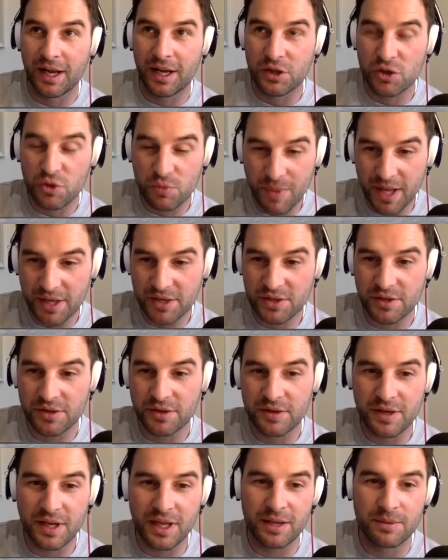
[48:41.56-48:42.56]
You mentioned
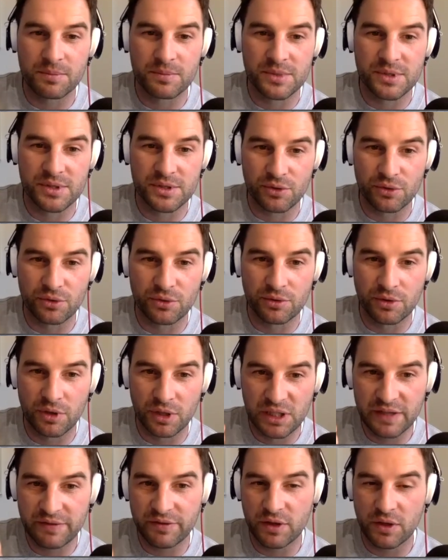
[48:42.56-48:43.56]
the names, so
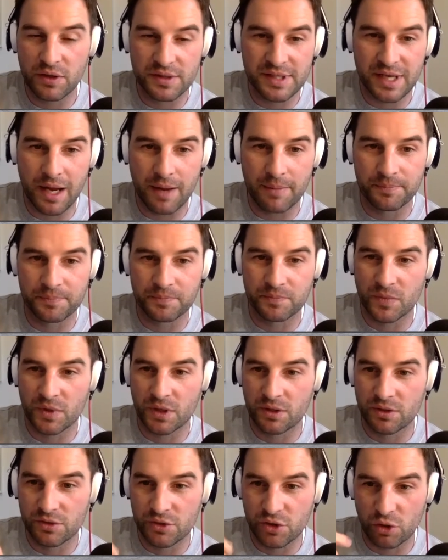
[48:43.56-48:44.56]
Olivier Ozam,
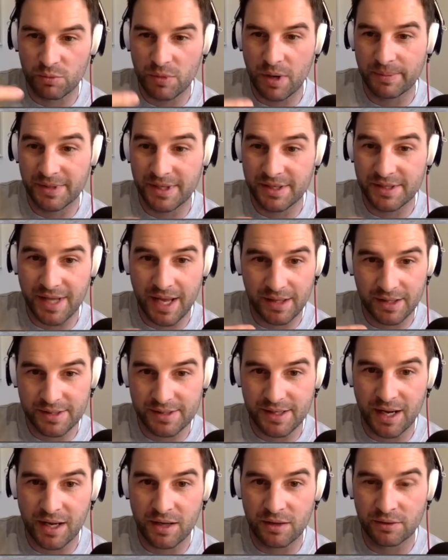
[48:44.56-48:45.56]
Jean-Baptiste
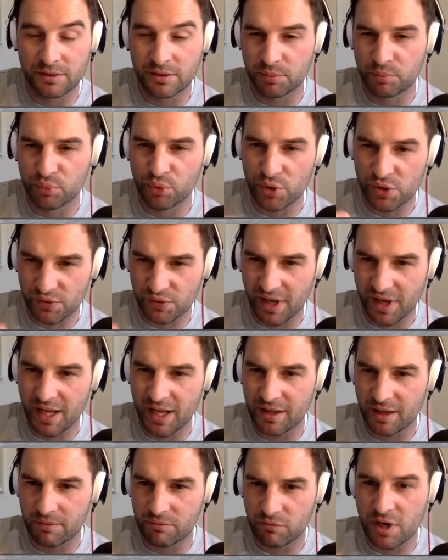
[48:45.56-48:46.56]
Elissalde, Bruce
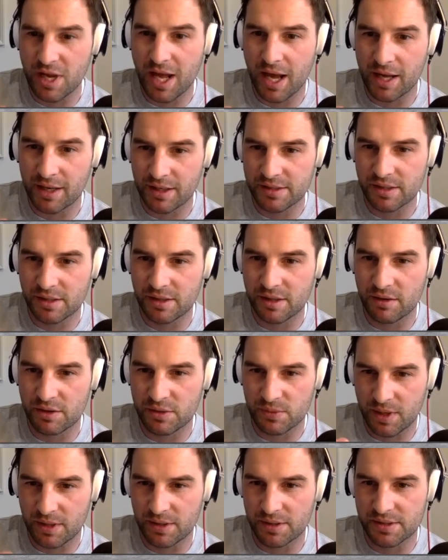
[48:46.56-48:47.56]
Rehana's in there as
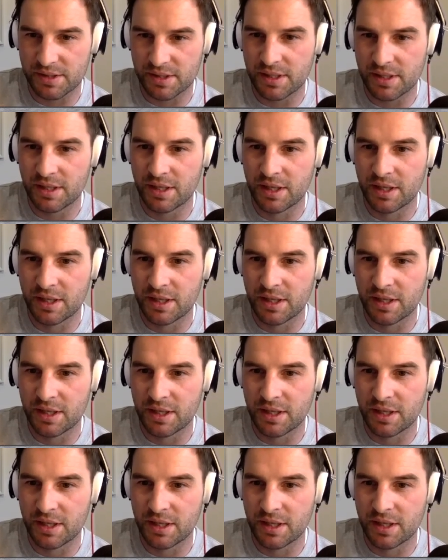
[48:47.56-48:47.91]
well, isn't he?